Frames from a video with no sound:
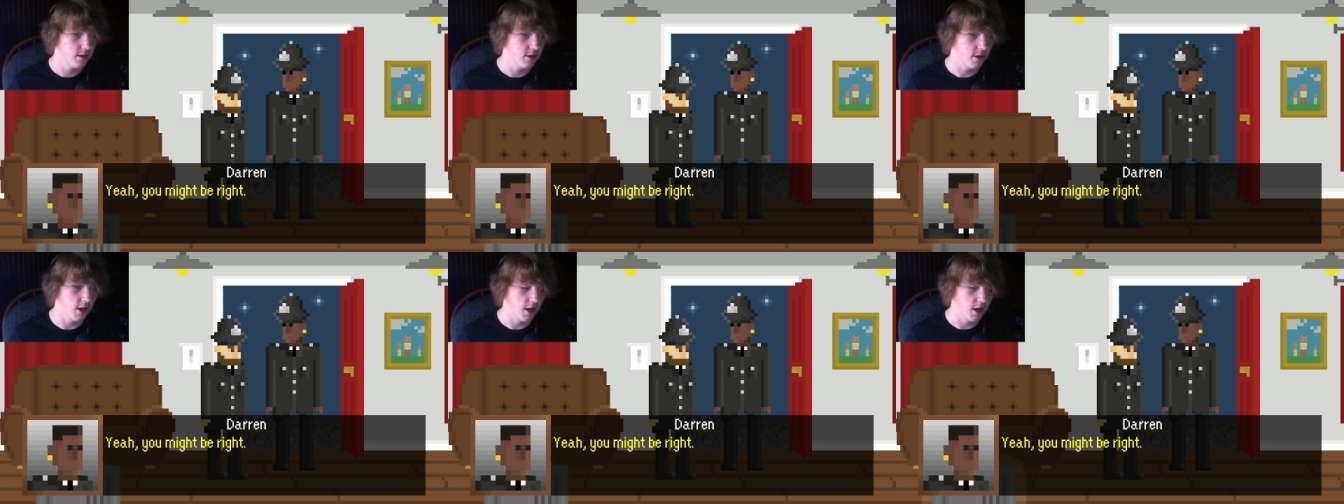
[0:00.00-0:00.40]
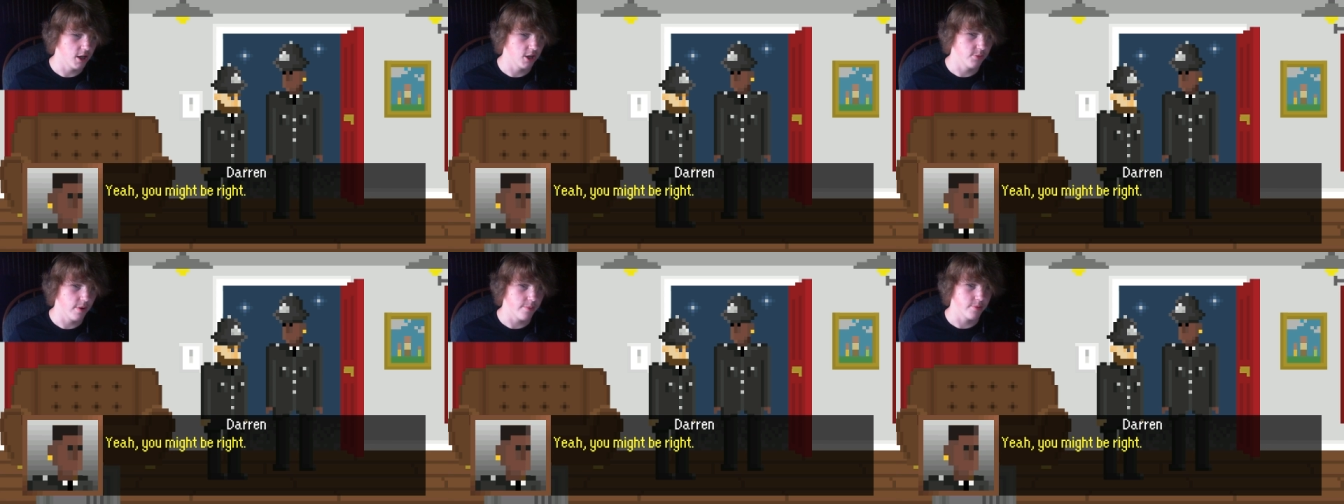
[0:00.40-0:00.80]
Yeah,
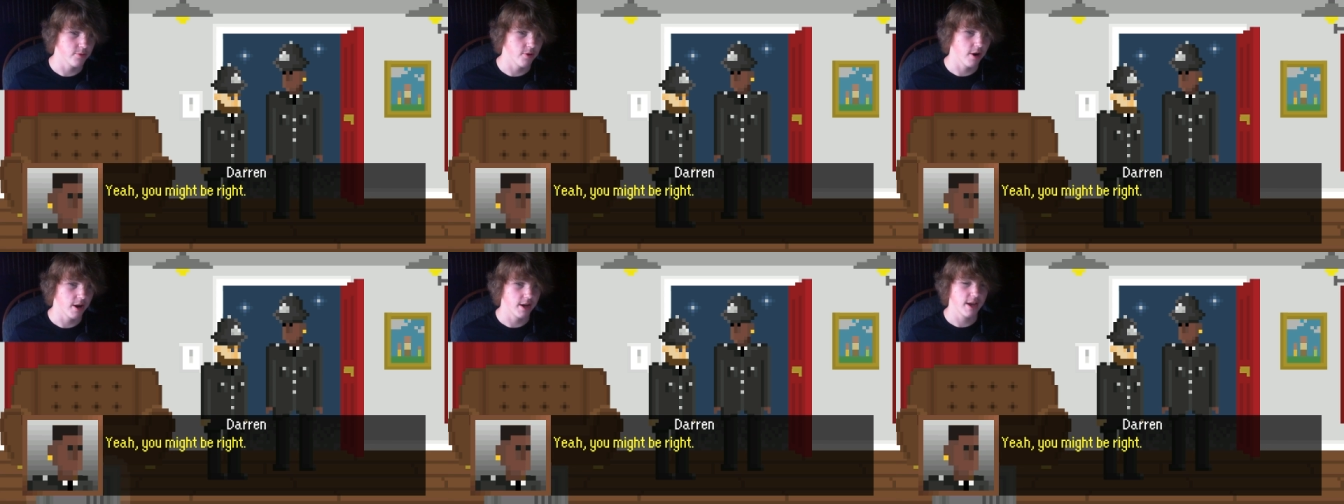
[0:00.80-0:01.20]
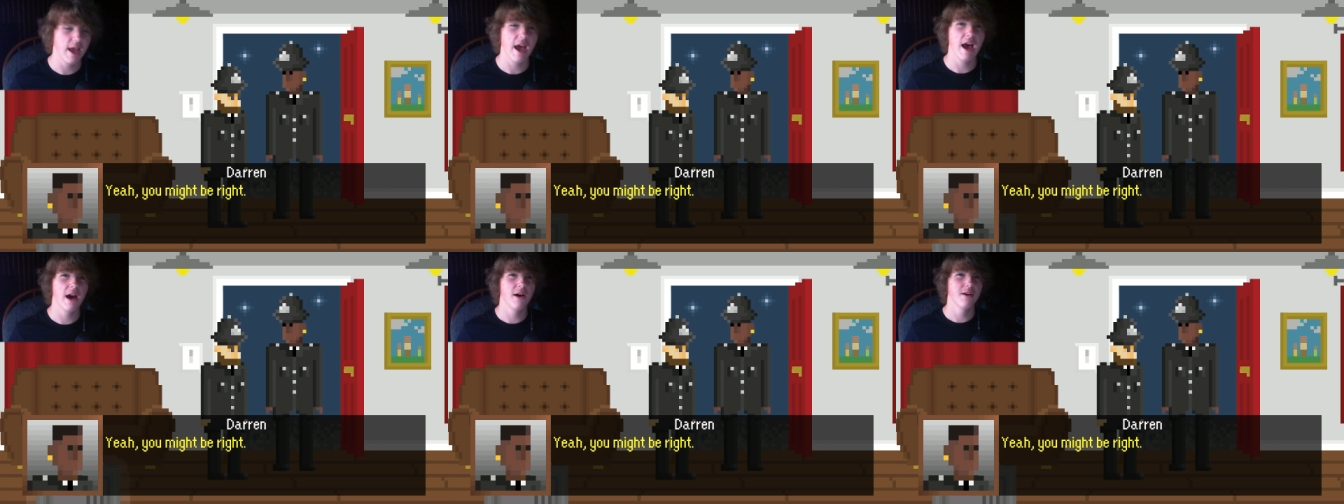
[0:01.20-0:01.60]
you might be right.
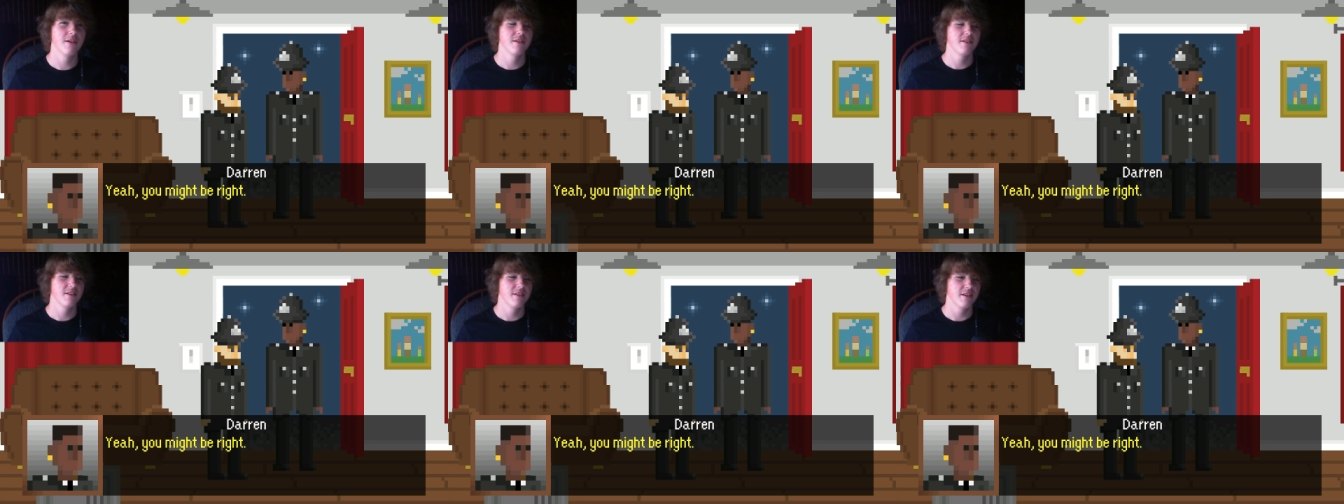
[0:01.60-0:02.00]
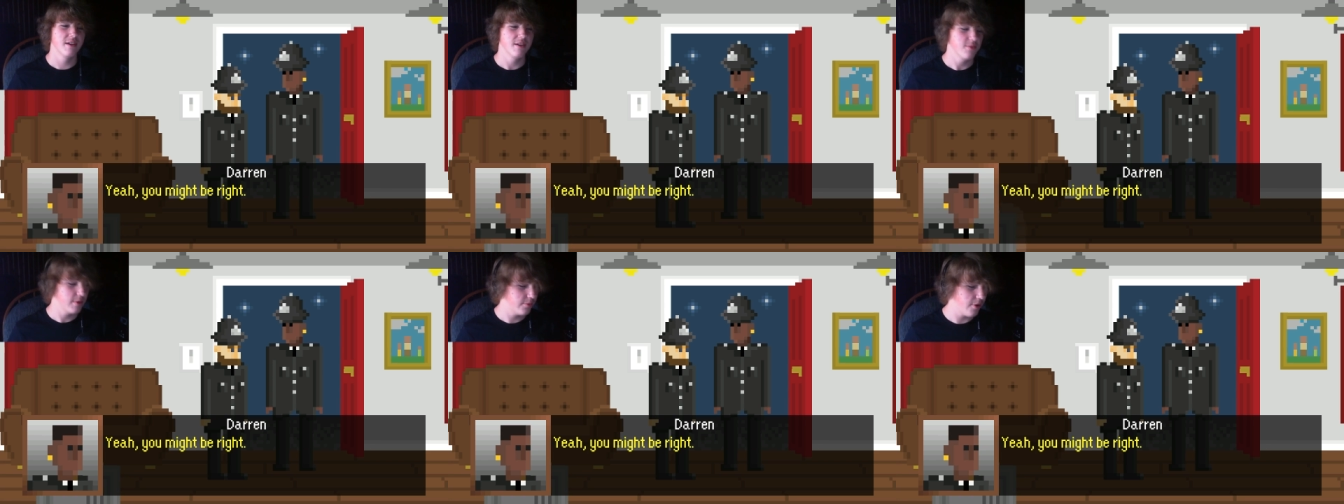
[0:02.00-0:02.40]
Yeah,
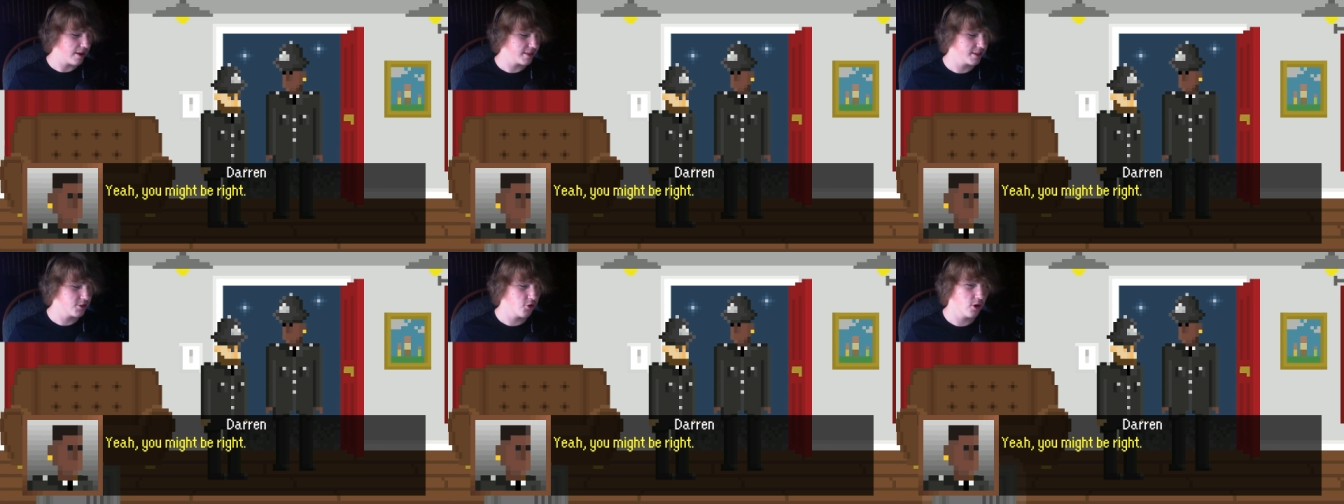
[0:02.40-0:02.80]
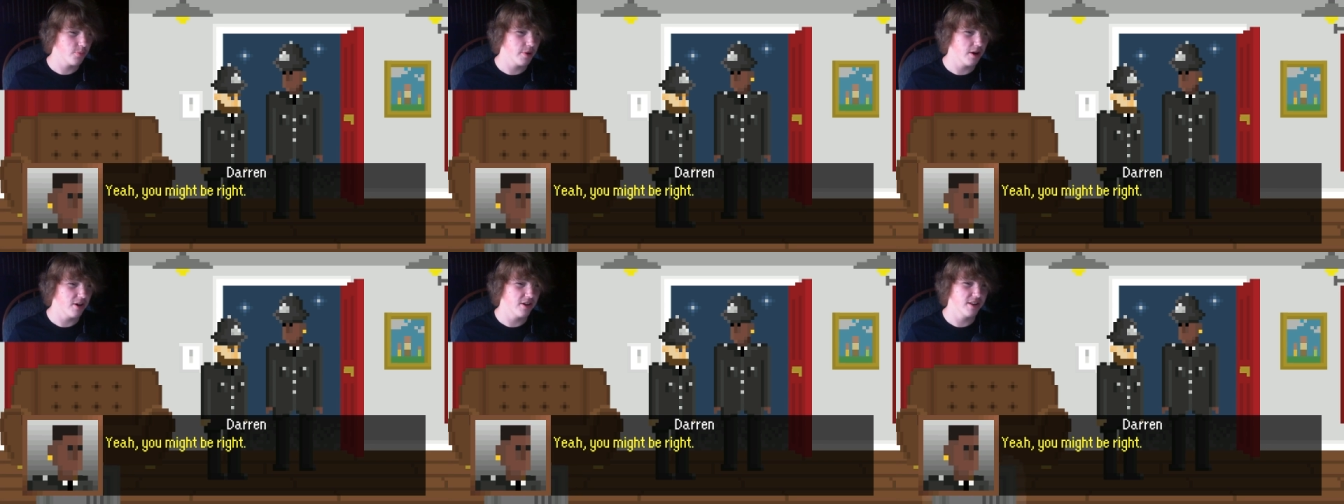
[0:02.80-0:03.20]
we rang the
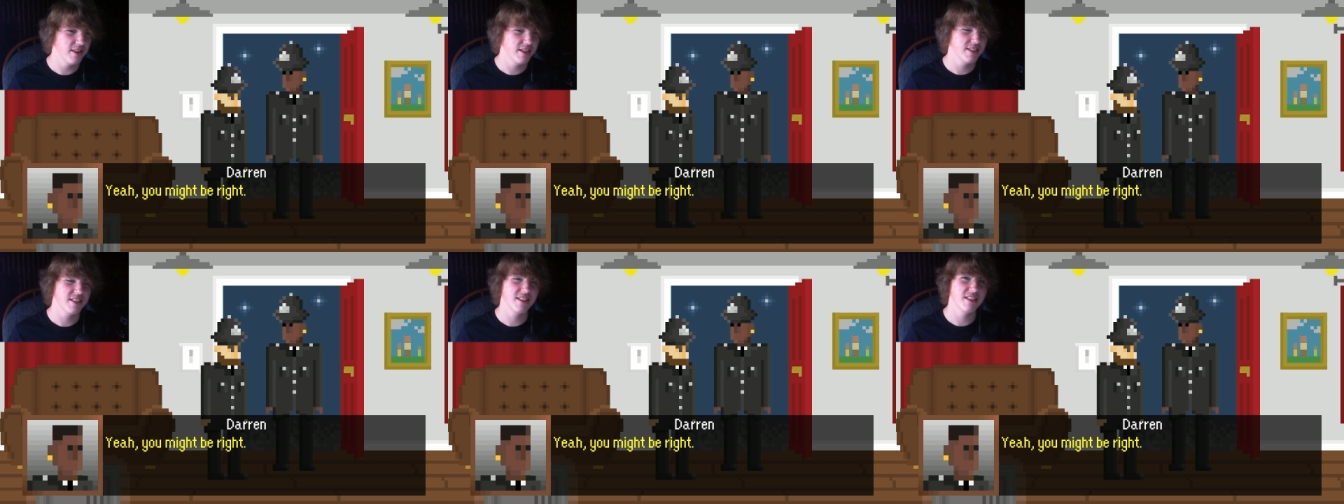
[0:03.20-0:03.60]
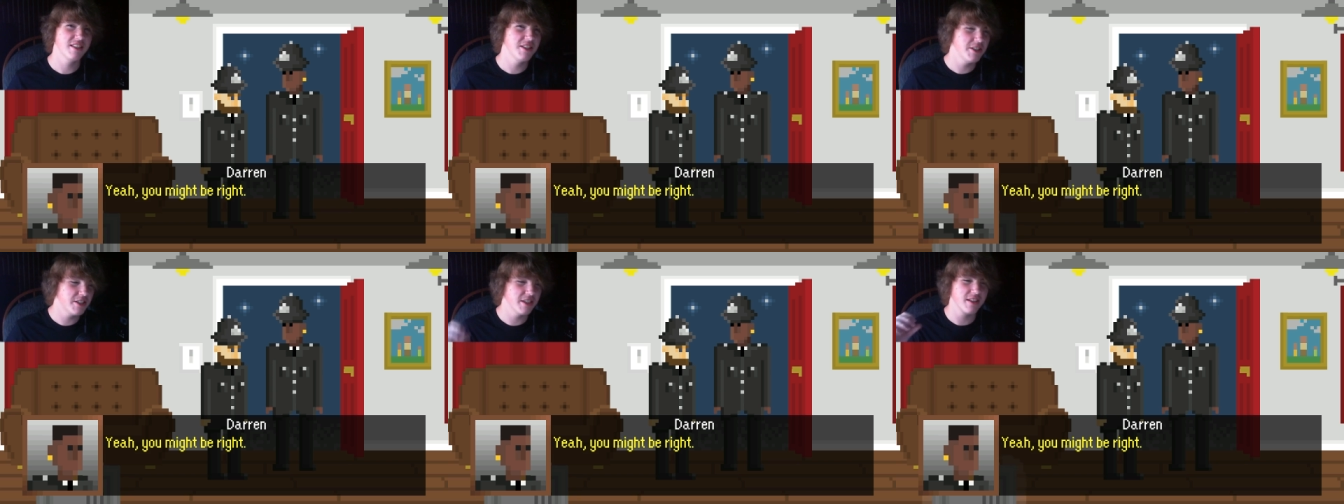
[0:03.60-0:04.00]
doorbell at least
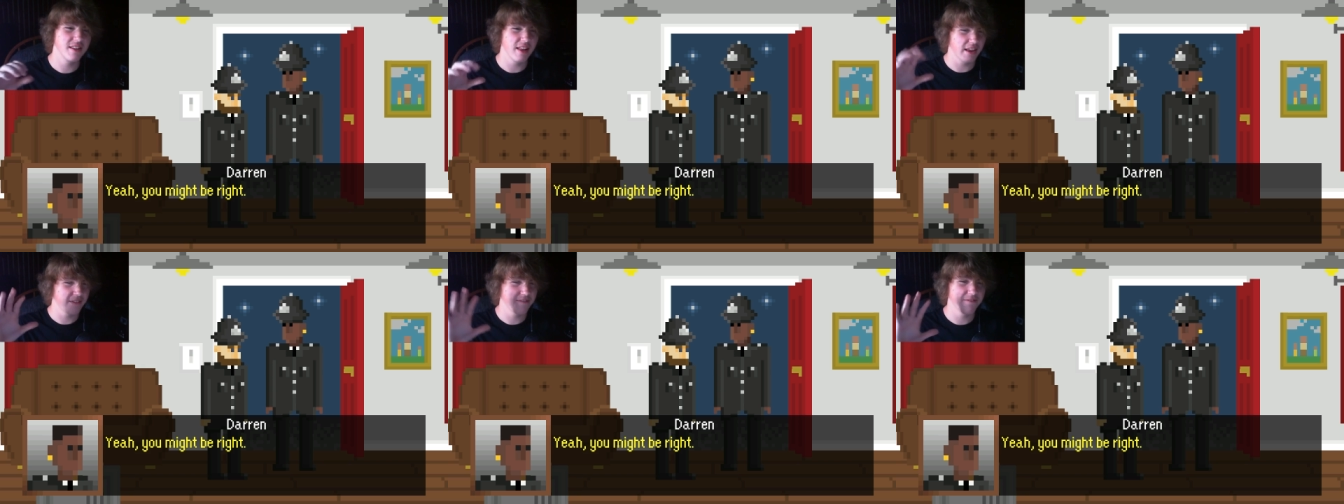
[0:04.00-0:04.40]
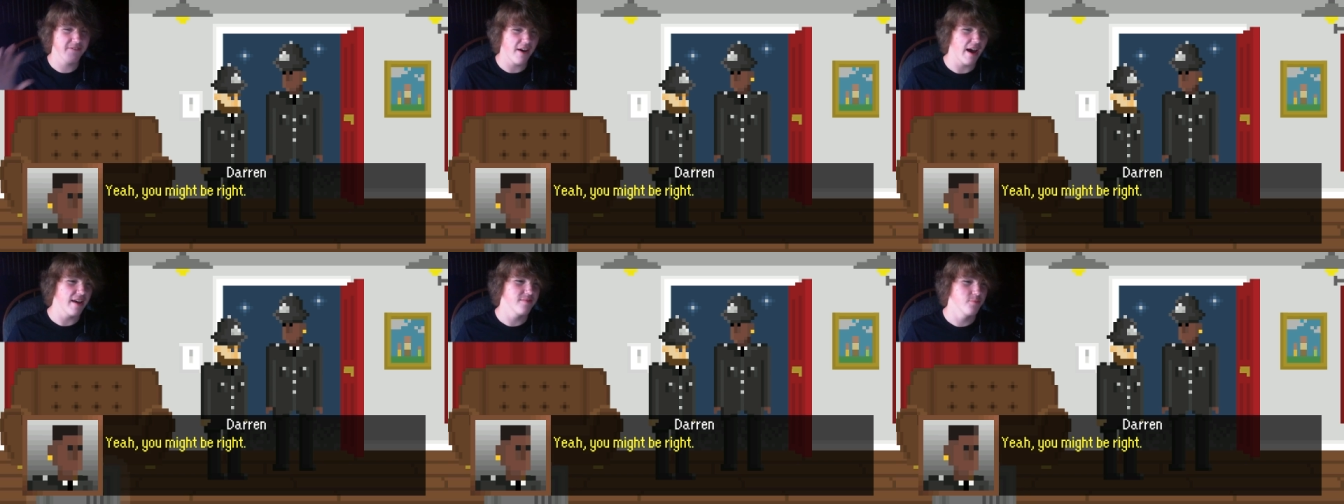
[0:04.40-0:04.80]
like
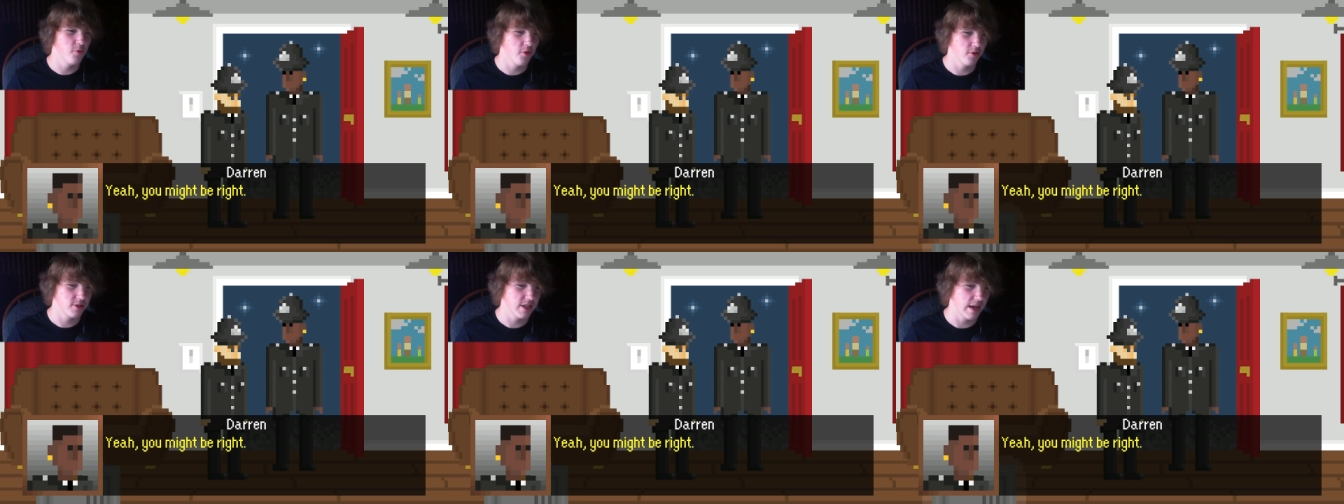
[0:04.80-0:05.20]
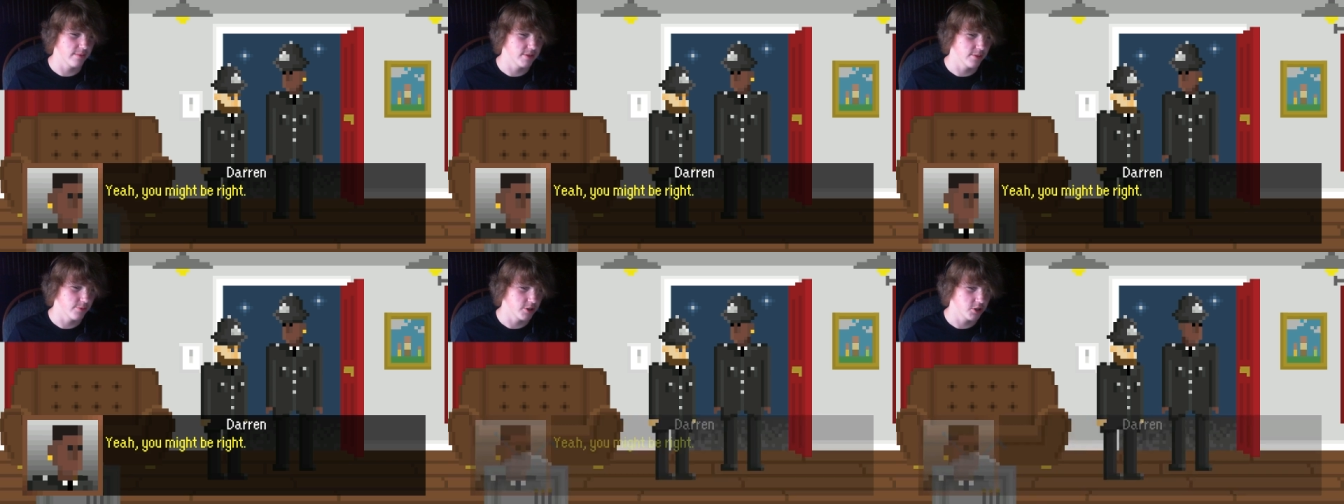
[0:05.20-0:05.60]
five more
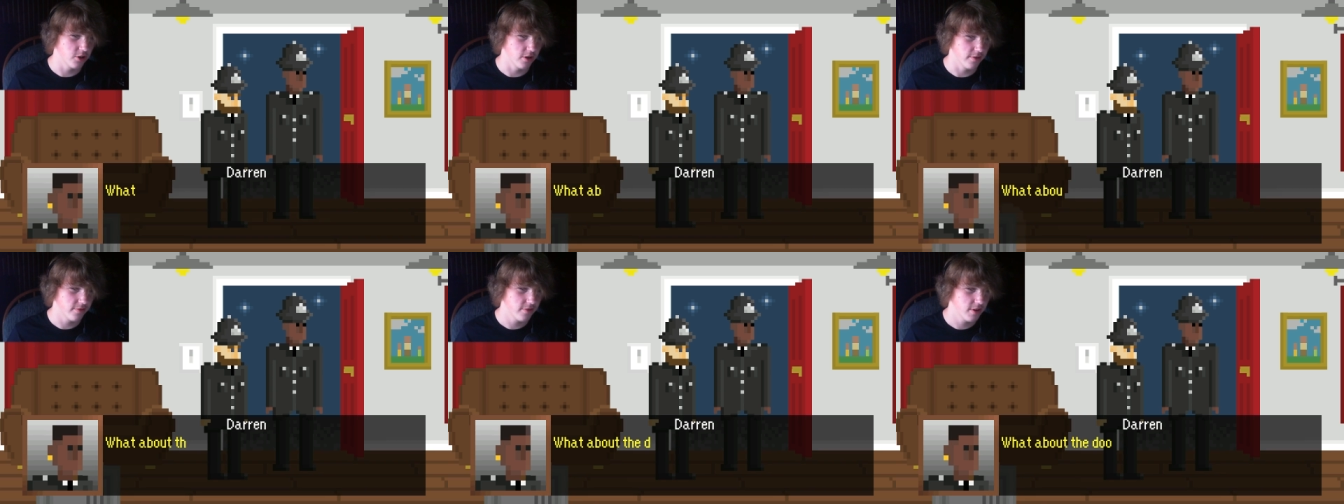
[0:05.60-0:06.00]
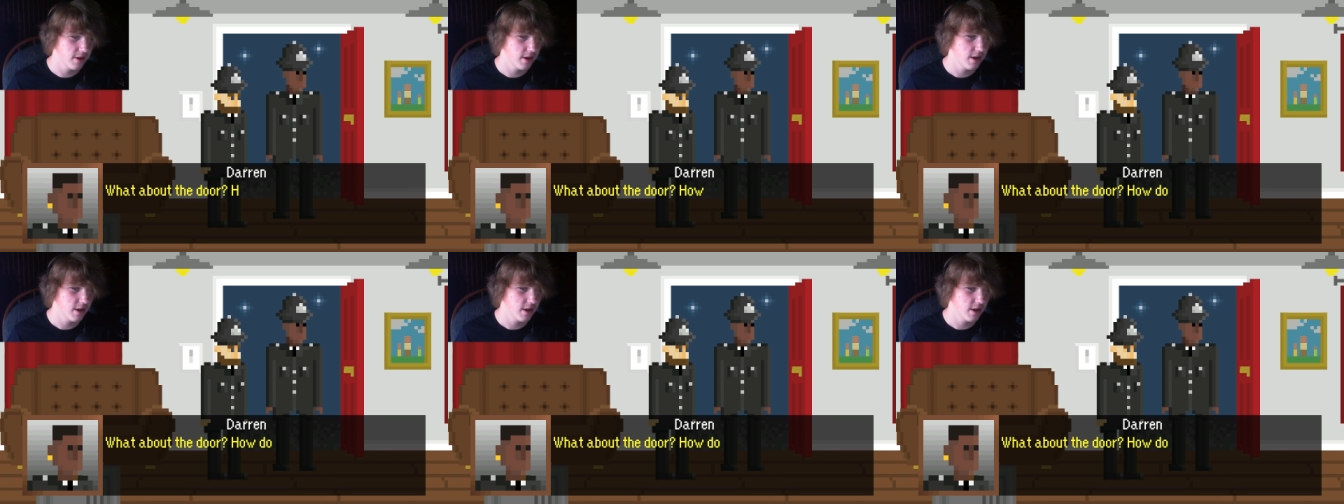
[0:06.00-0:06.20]
times than we should have.